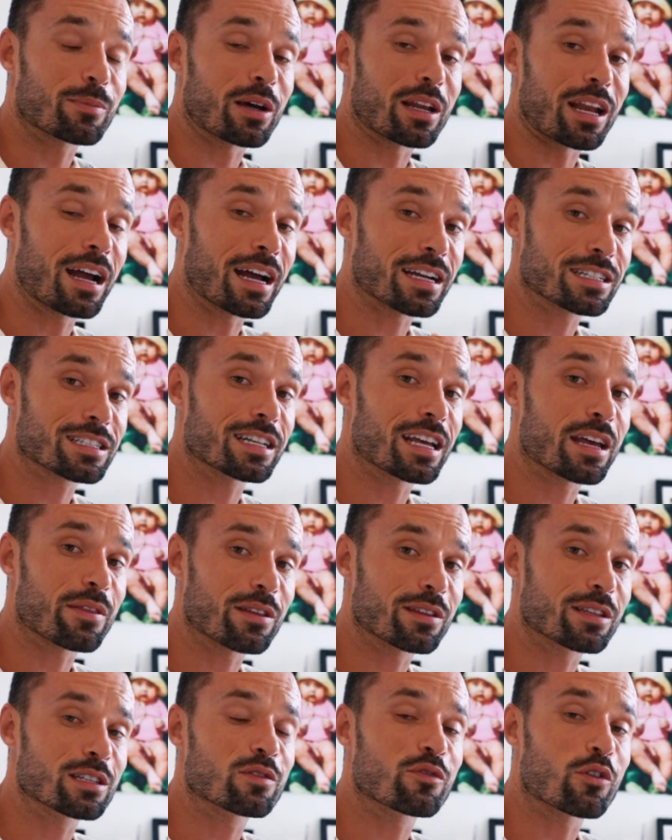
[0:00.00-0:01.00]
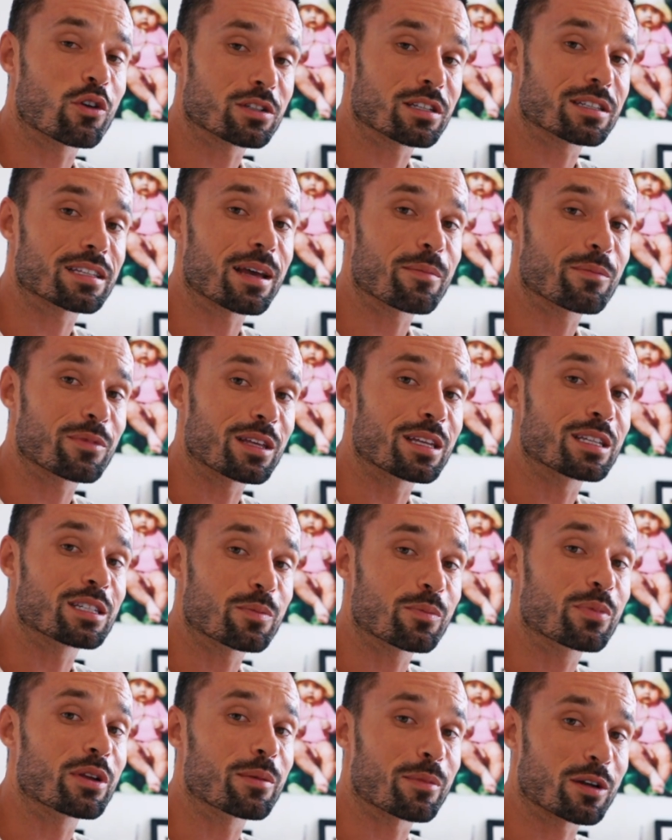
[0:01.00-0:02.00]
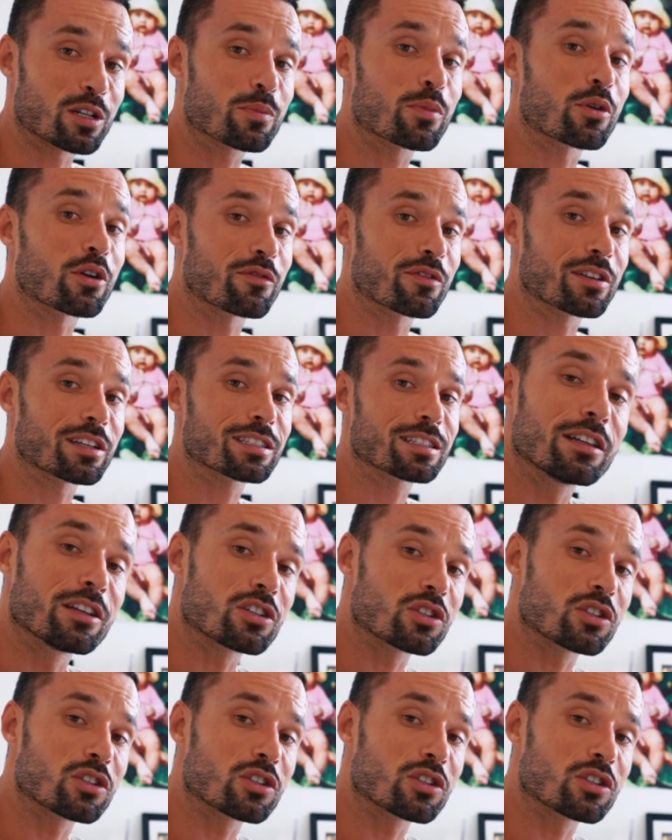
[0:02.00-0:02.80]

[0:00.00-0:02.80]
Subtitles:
but actually I think this first attempt is pretty much perfect. The